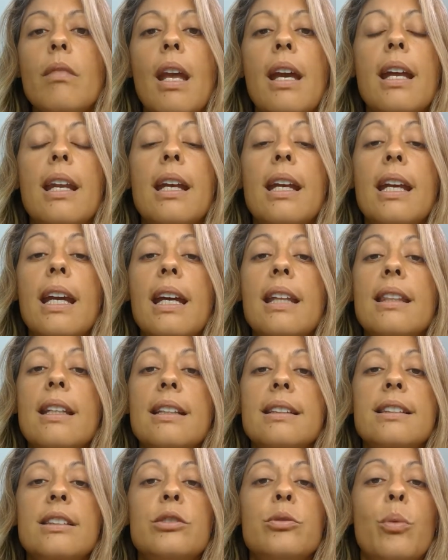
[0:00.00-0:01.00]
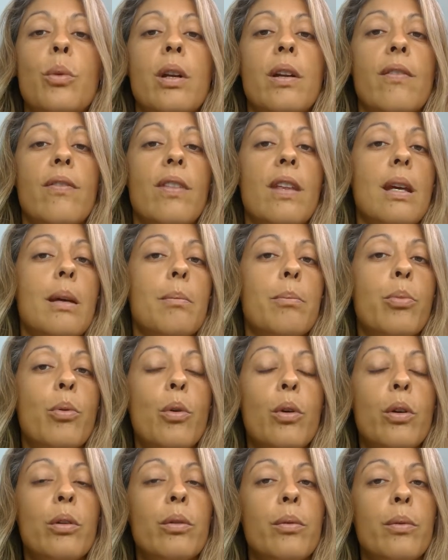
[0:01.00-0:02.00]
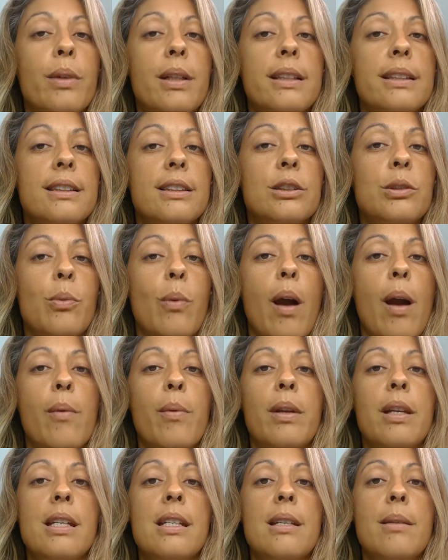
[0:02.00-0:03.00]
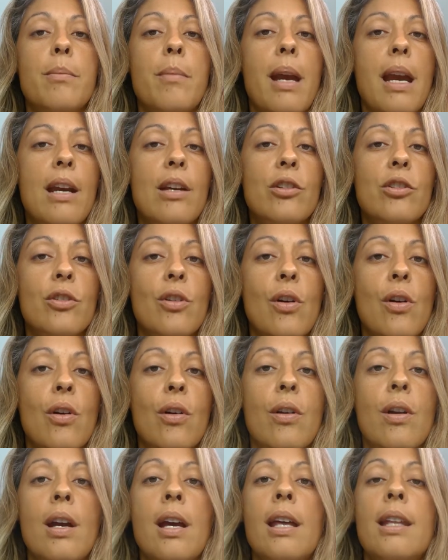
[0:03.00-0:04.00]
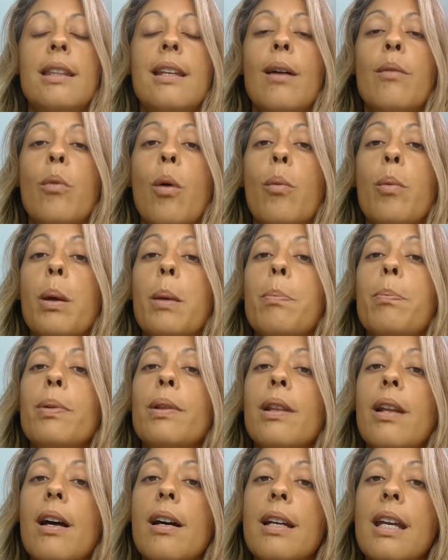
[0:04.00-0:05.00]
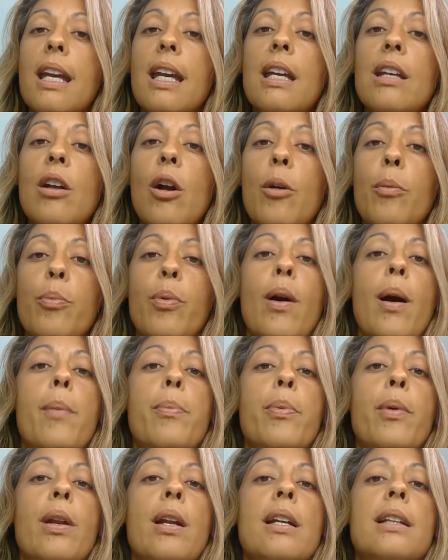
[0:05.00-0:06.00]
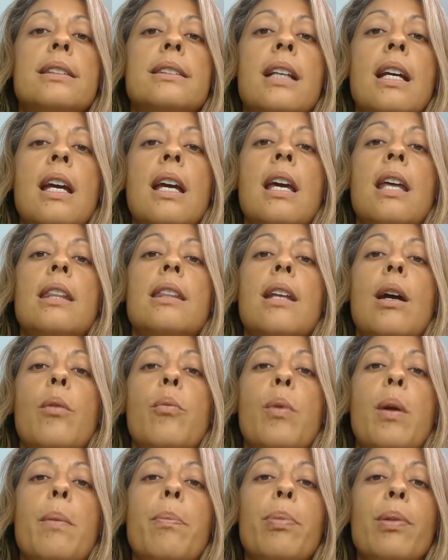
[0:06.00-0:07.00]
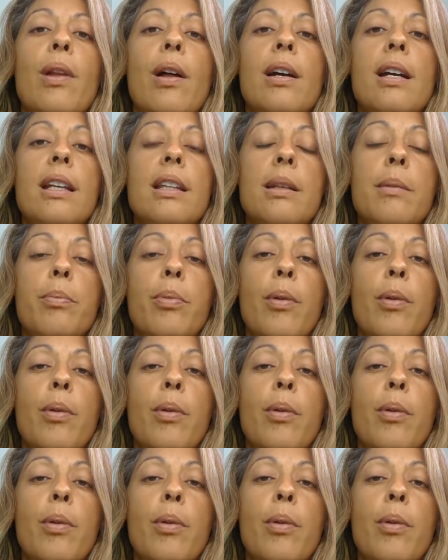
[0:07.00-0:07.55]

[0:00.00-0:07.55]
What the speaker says: And again, this is one of the important reasons why we need to make sure that when we plug in our properties, that we plug in the